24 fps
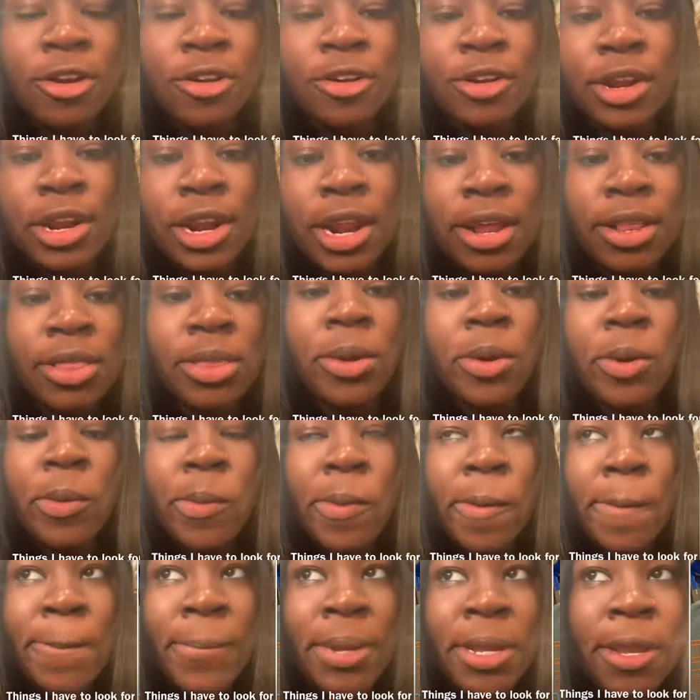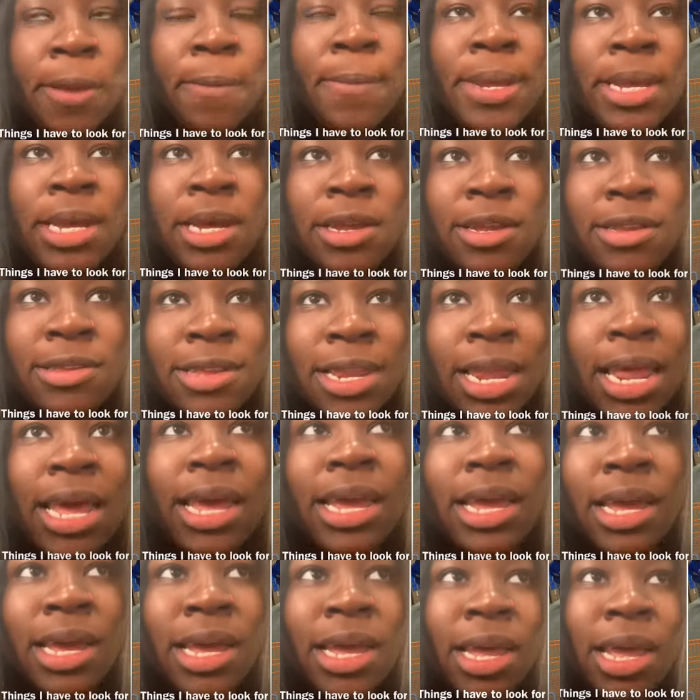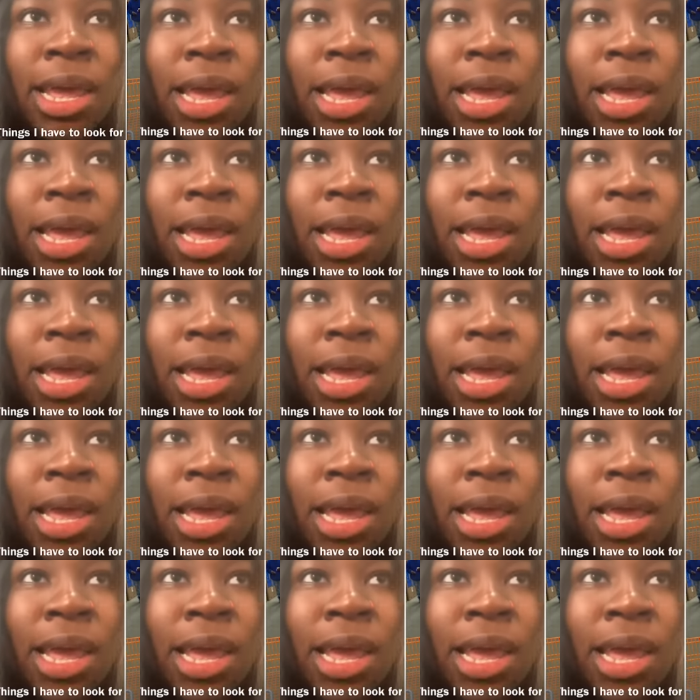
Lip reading: than I thought it would be, because like